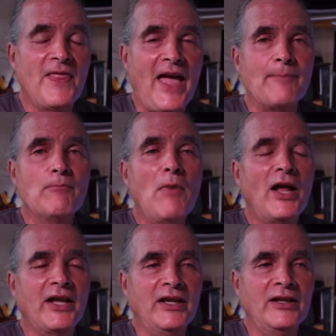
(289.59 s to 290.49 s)
That
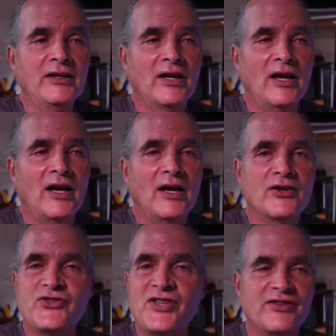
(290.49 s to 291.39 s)
money uh,
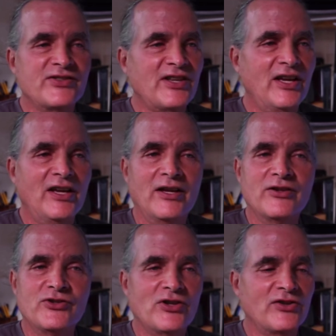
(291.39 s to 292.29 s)
sits
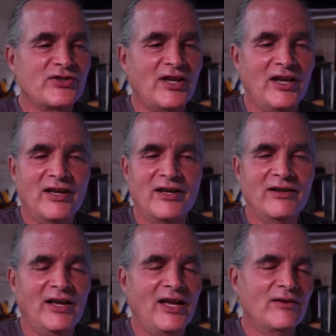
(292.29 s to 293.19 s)
in just a,
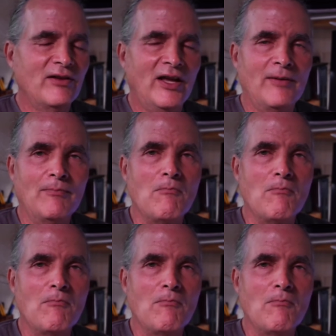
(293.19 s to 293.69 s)
a, a,